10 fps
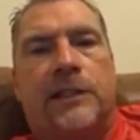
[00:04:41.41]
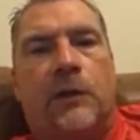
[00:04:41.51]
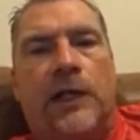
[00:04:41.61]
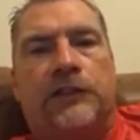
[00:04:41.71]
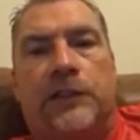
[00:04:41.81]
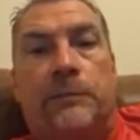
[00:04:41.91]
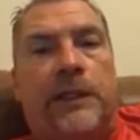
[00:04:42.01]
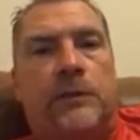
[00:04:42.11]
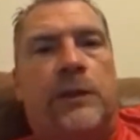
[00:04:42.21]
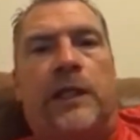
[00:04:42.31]
the question
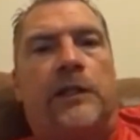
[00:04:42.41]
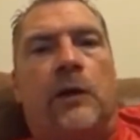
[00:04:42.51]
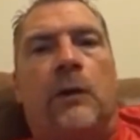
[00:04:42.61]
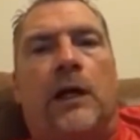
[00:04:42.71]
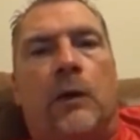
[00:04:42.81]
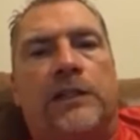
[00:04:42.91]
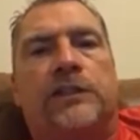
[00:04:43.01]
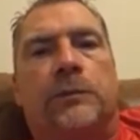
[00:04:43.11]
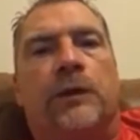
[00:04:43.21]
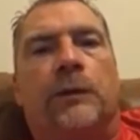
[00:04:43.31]
because we didn't know what
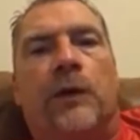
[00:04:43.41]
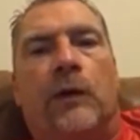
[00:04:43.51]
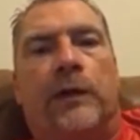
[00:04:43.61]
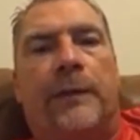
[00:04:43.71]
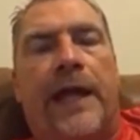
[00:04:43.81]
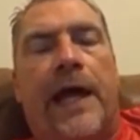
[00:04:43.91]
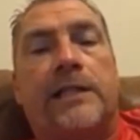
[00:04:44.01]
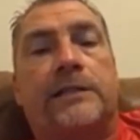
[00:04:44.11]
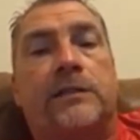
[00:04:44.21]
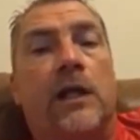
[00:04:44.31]
question we were going to be
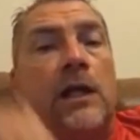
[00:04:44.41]
asked.